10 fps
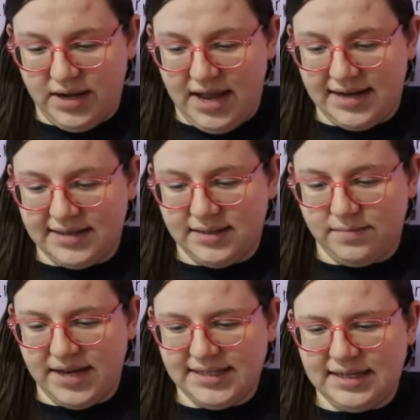It's
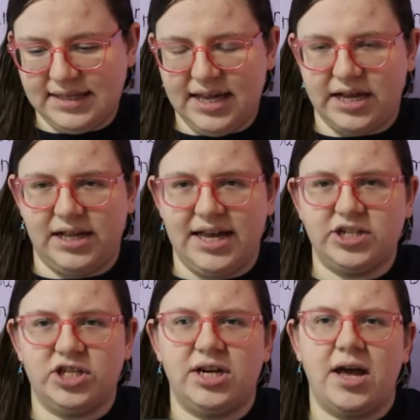basically a
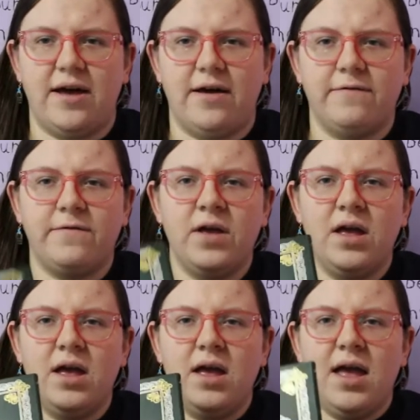collection of
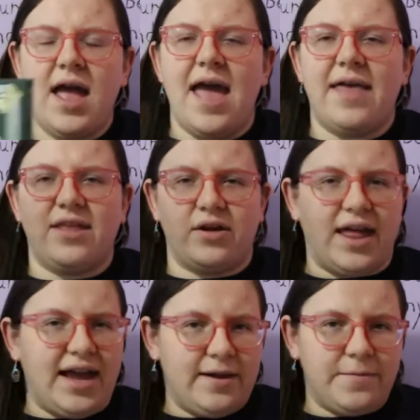and they're
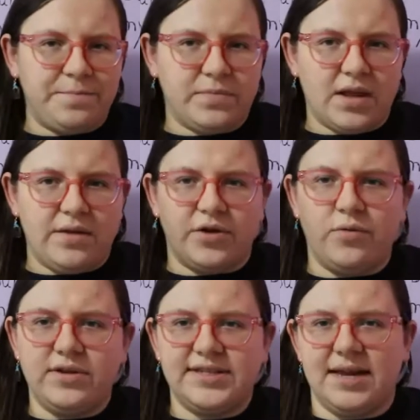like, the
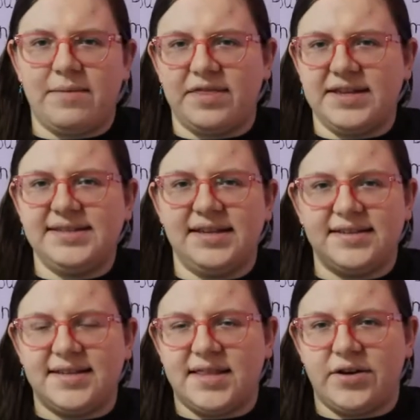coolest thing about this is
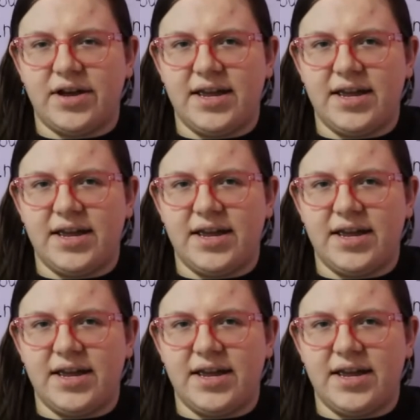that they're